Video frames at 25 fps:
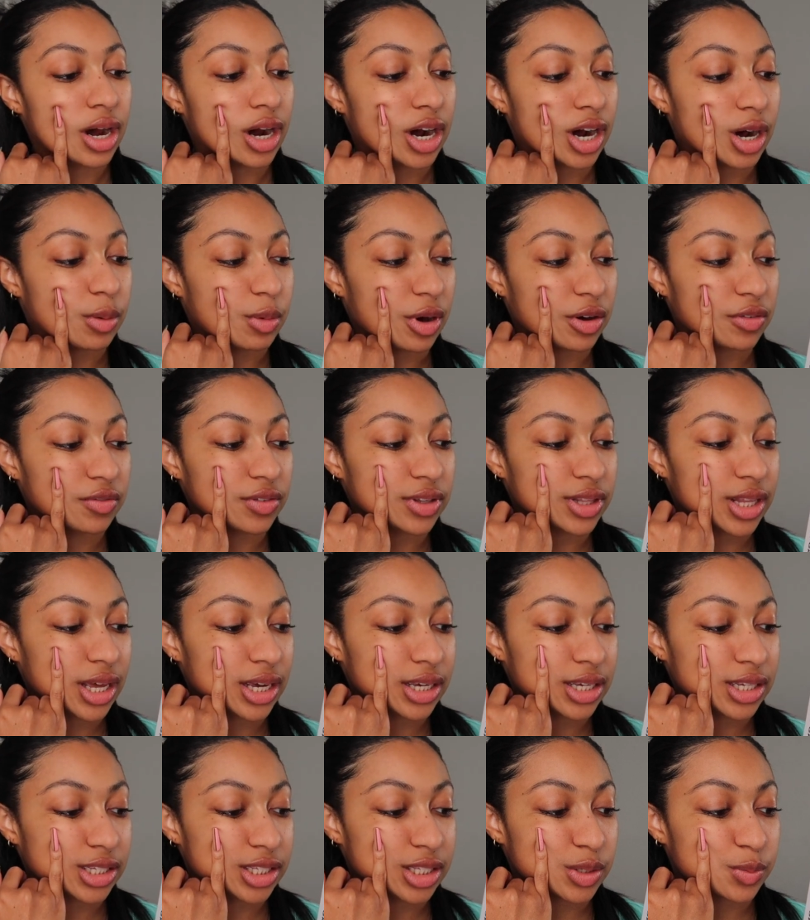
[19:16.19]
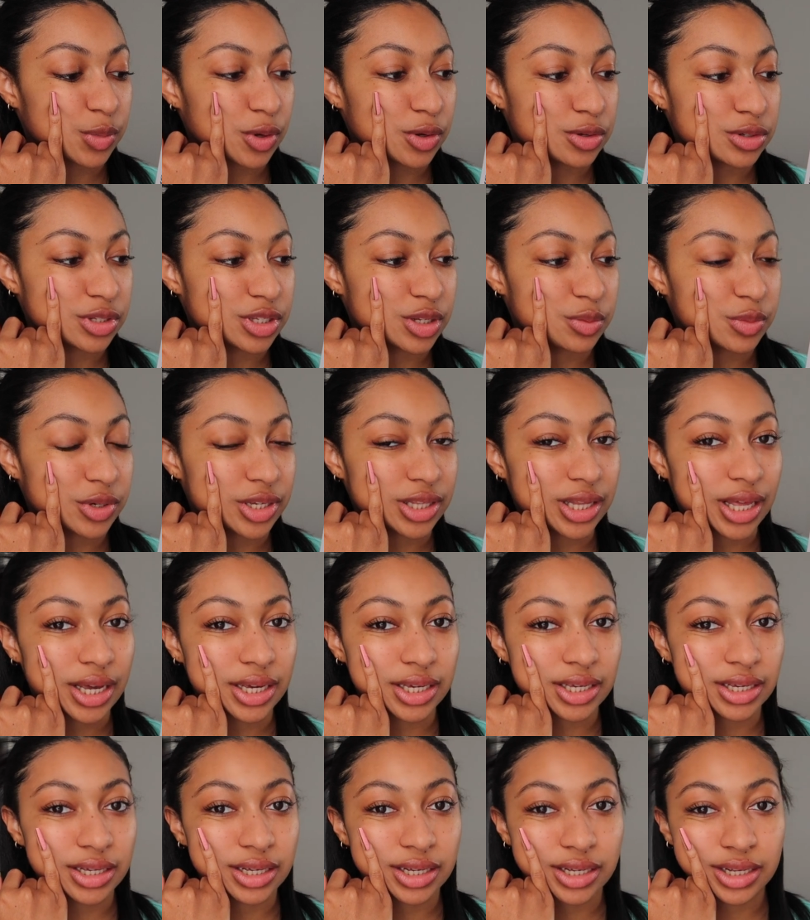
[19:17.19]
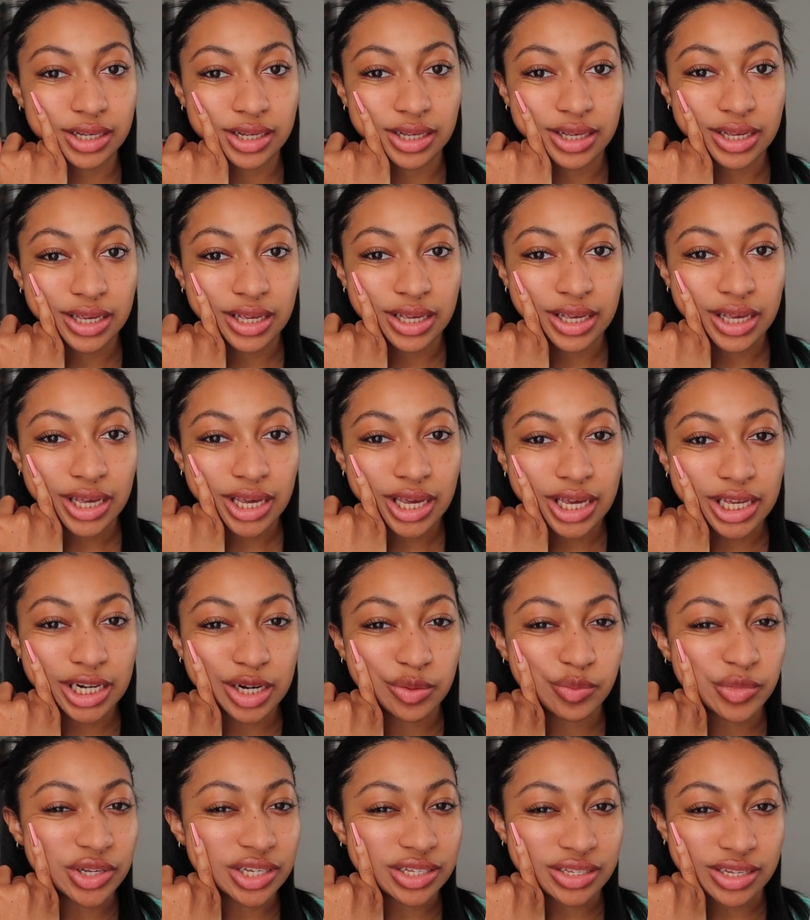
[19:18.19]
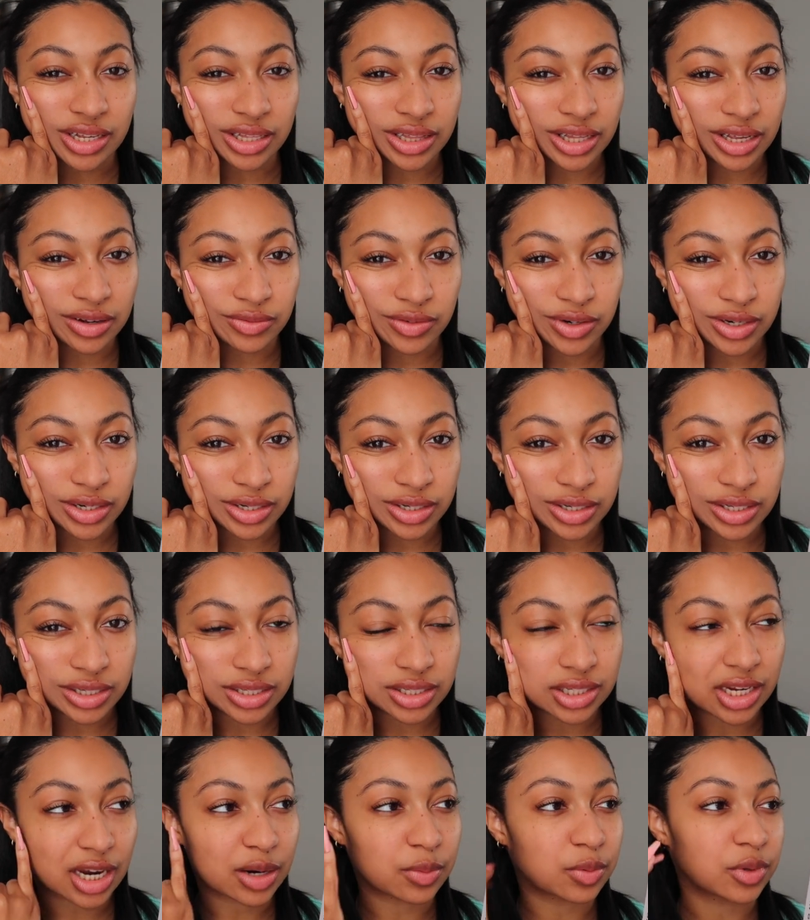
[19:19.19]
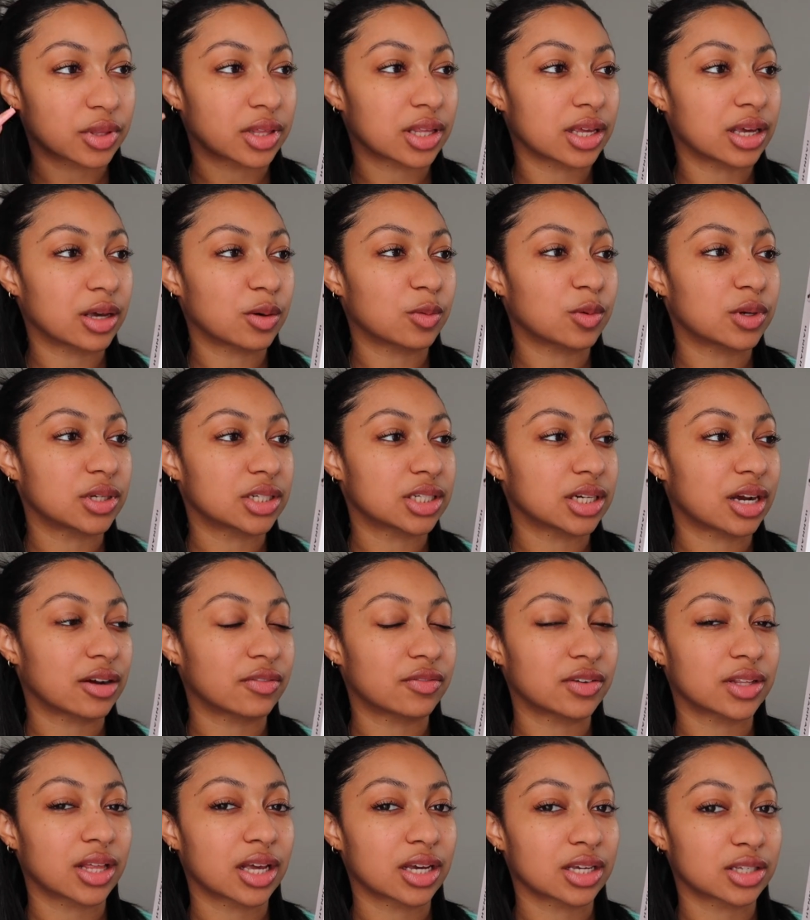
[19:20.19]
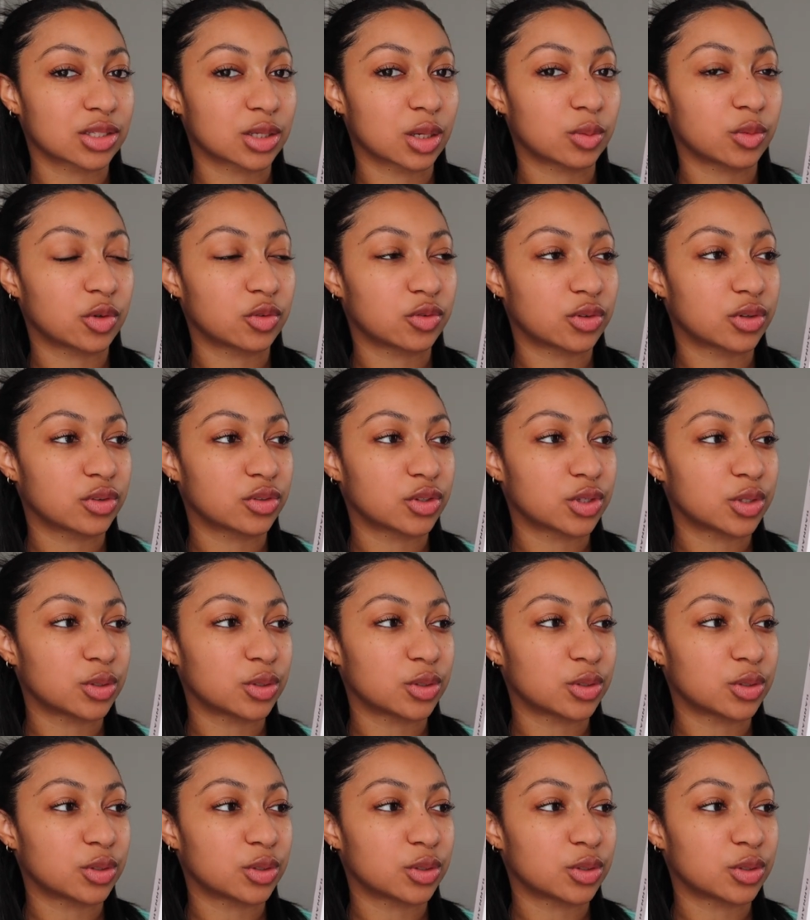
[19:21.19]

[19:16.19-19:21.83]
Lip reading: I feel like it's supposed to be like a enemies to lovers type of thing, which I feel like is gonna be real